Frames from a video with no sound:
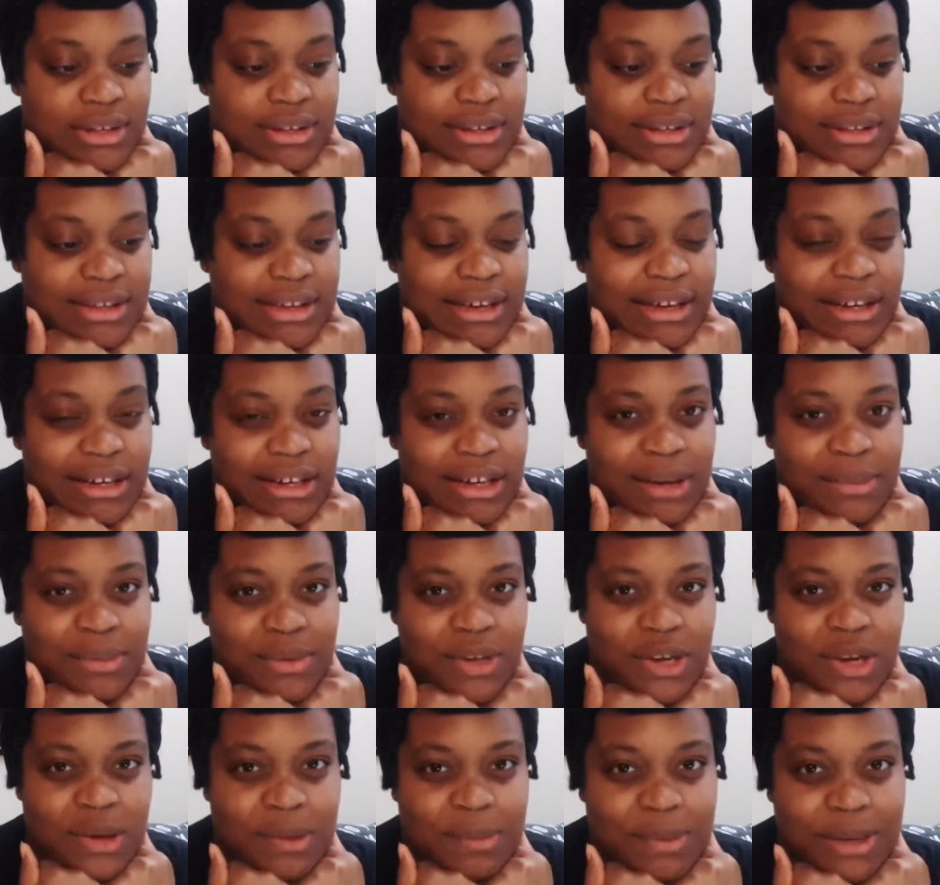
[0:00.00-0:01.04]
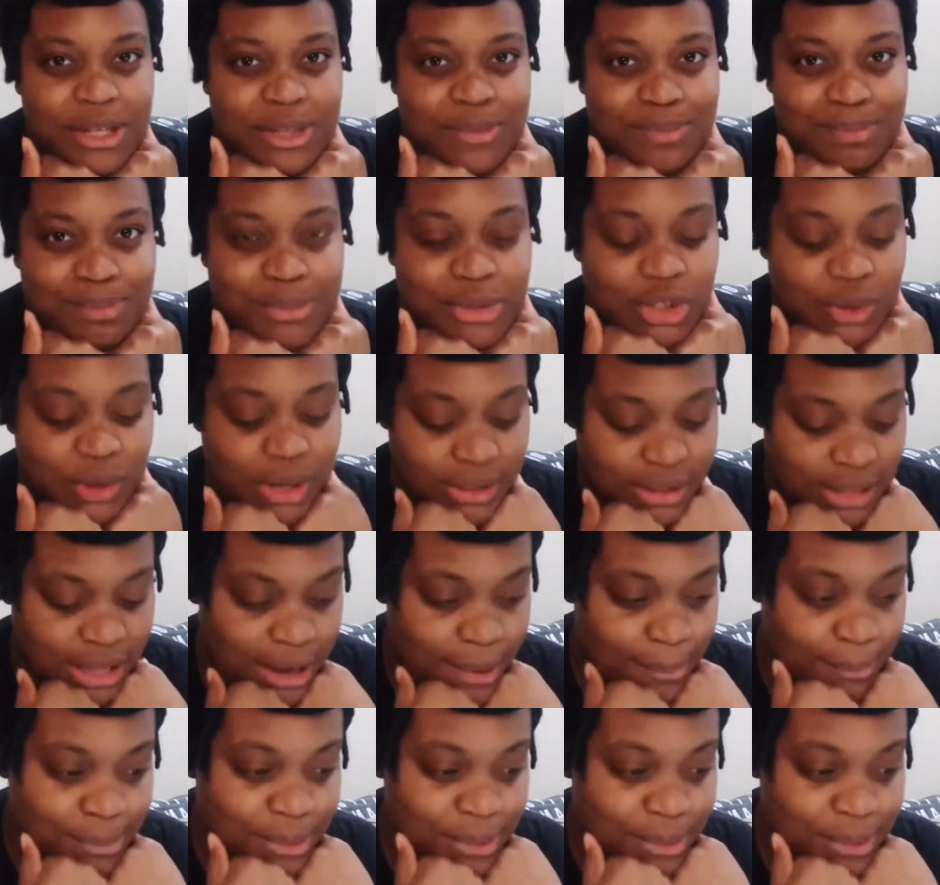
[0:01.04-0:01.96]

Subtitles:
yeah, I'm going to be doing that.